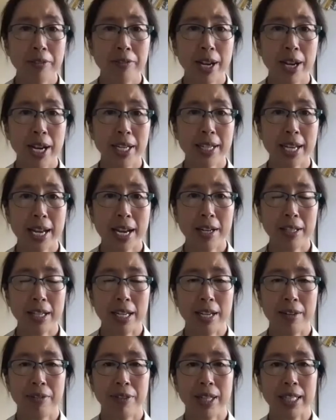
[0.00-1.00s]
find out
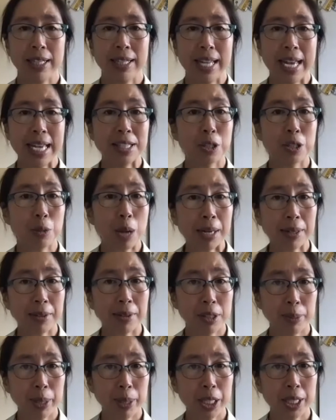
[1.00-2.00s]
if the less attractive
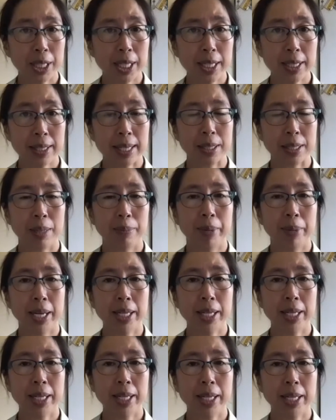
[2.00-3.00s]
species, that's the musk
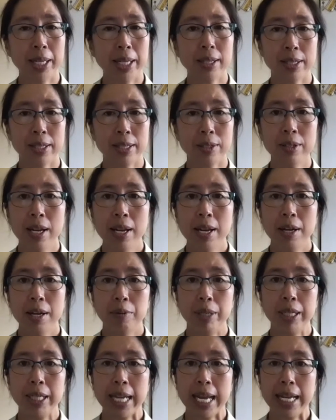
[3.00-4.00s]
thistle,
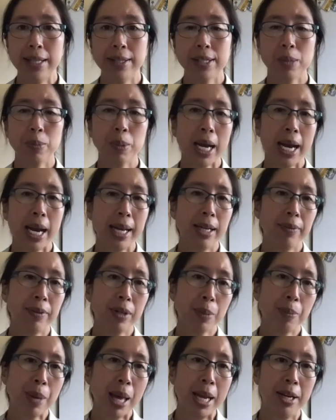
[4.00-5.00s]
regained some
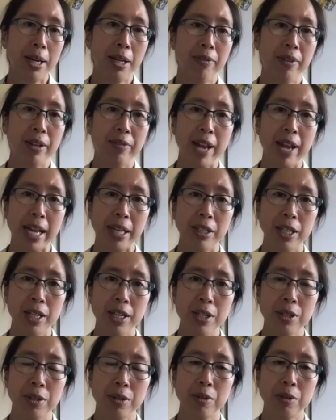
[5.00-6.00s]
kind of competitive
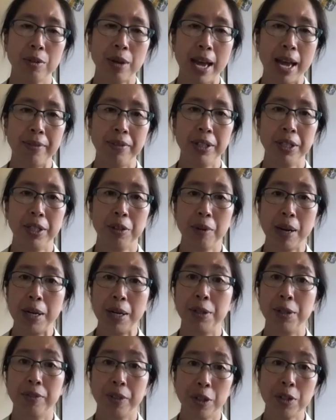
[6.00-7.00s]
advantage through having a
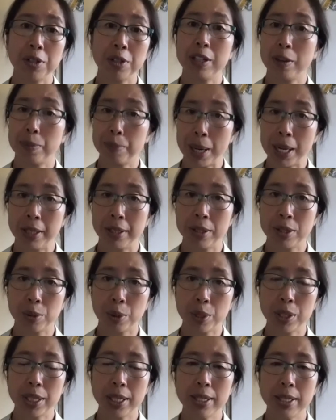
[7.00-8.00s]
greater diversity of pollen
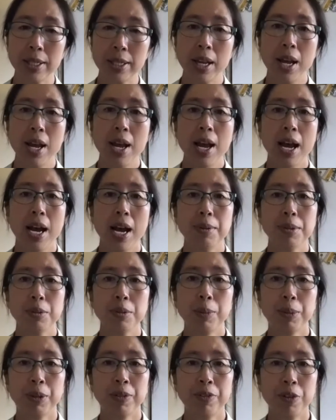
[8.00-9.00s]
sources. So
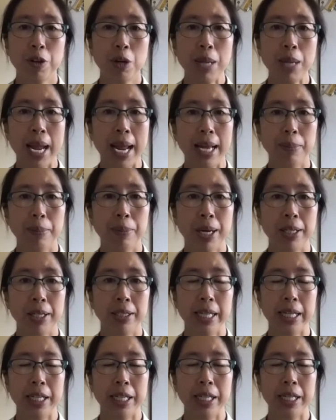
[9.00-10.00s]
we performed hand
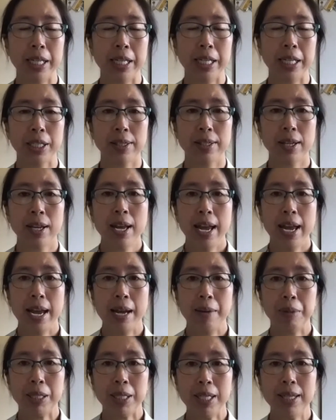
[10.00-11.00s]
pollinations,
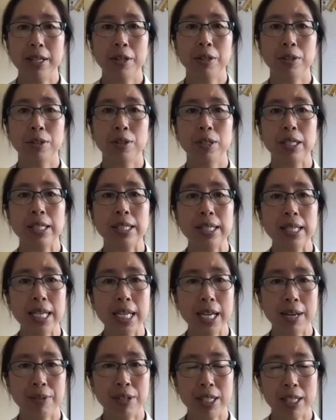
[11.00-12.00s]
and we did those to
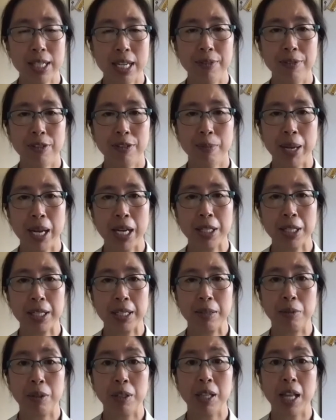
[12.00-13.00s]
see if seed
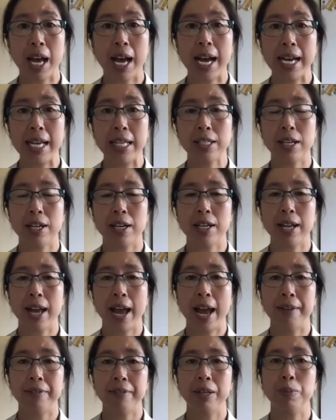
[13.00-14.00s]
formation relies on
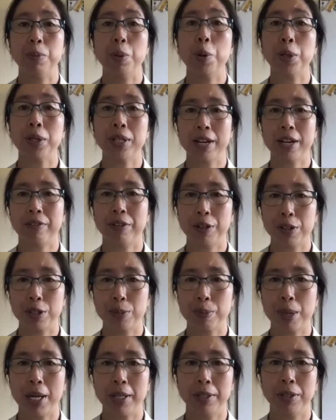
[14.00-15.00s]
having more diverse
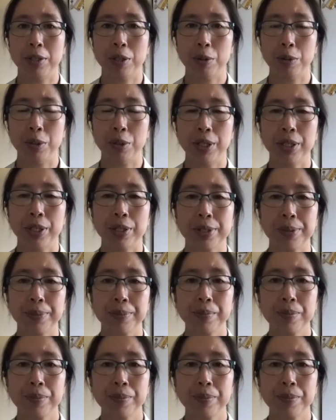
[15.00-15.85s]
pollen donors.